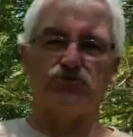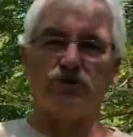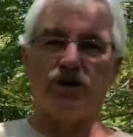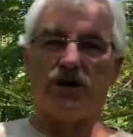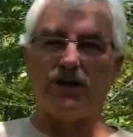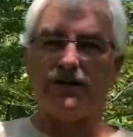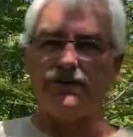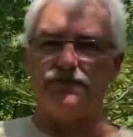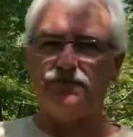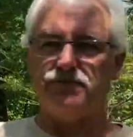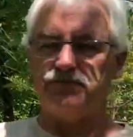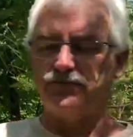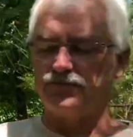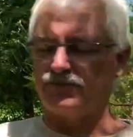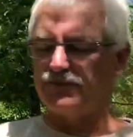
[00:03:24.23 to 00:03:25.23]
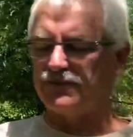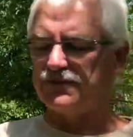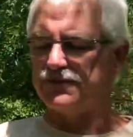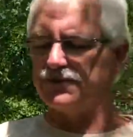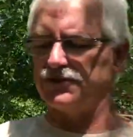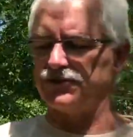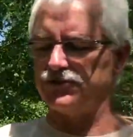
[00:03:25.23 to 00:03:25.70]
dry
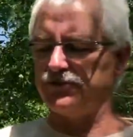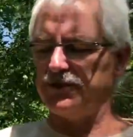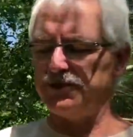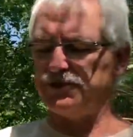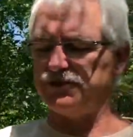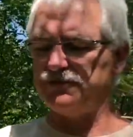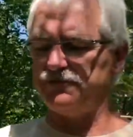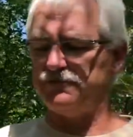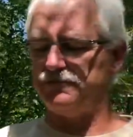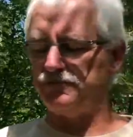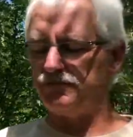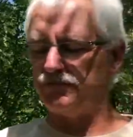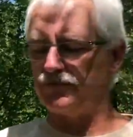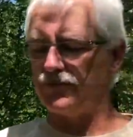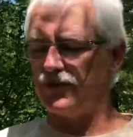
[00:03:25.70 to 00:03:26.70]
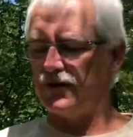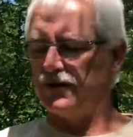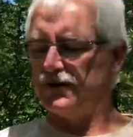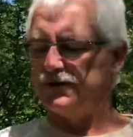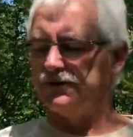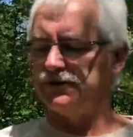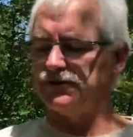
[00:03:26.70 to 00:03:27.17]
situation.
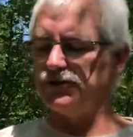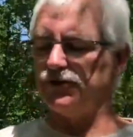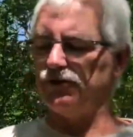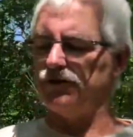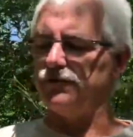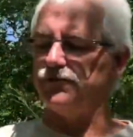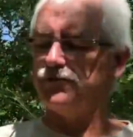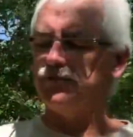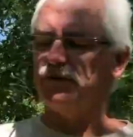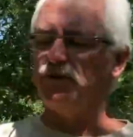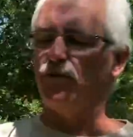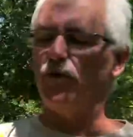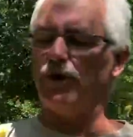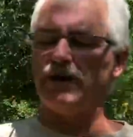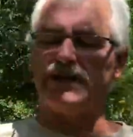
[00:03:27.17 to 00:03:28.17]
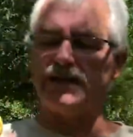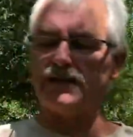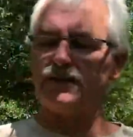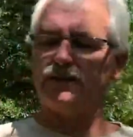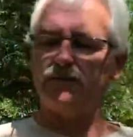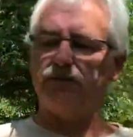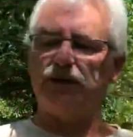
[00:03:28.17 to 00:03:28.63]
So you want to get
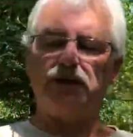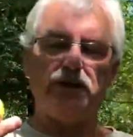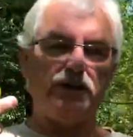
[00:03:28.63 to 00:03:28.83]
them